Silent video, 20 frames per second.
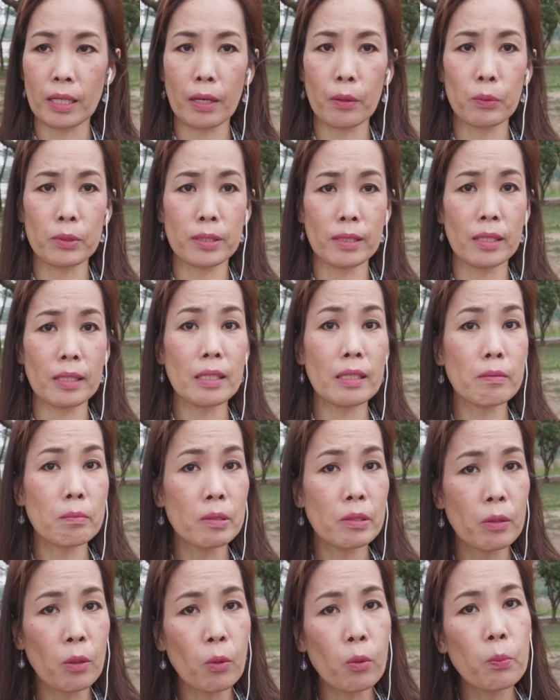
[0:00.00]
I was not
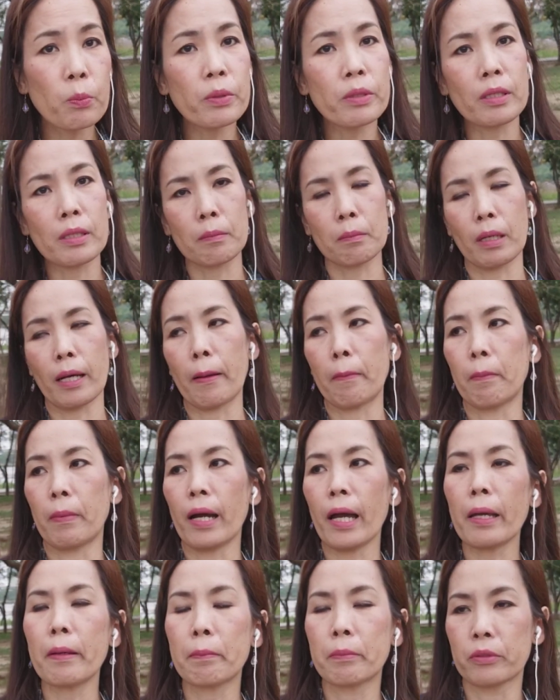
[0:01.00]
even opening my
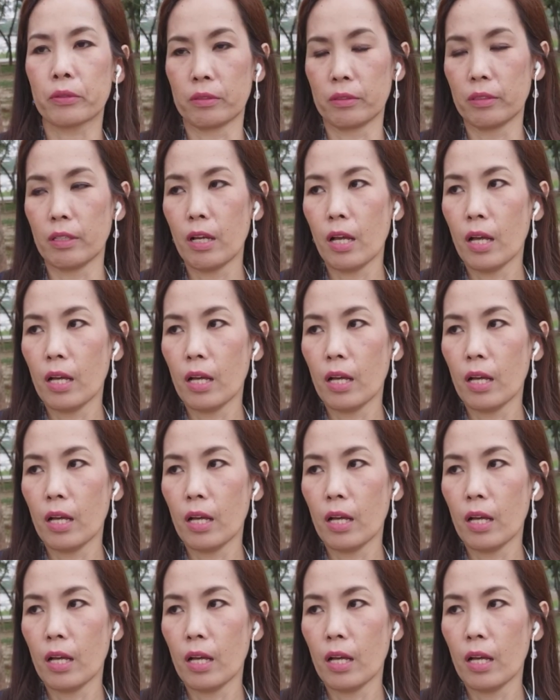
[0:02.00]
Bible.